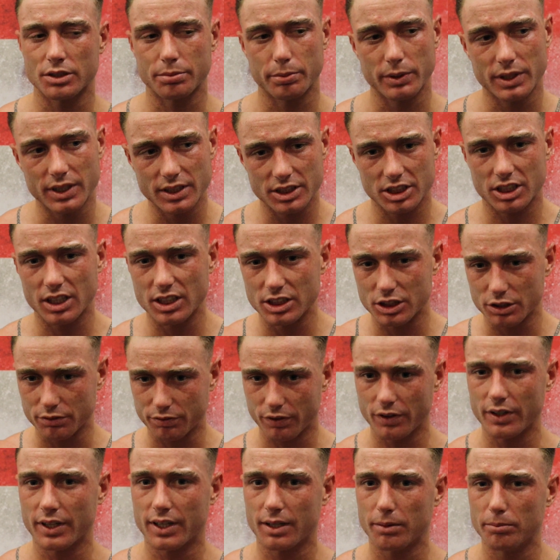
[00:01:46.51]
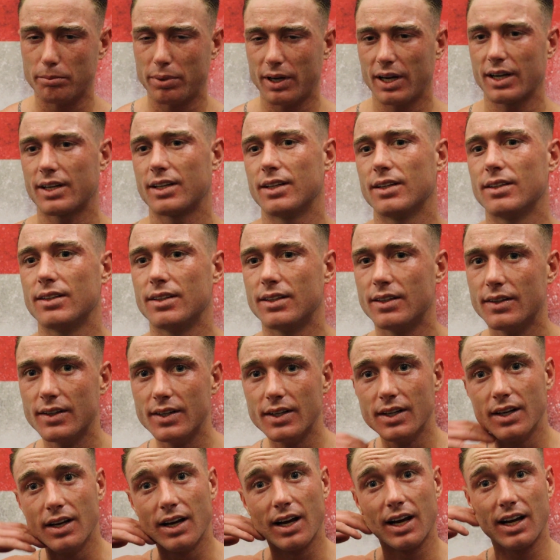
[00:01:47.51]
But these guys are very compact, and
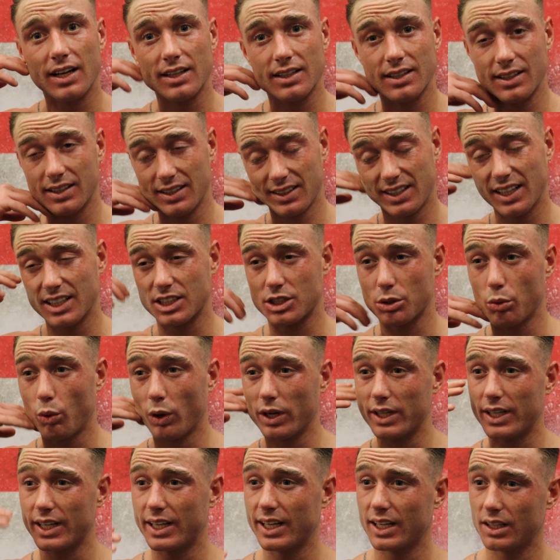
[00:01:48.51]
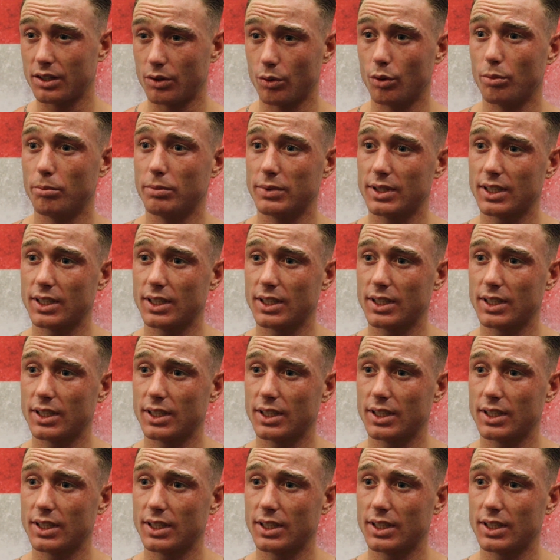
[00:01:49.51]
and it takes a while to get through them.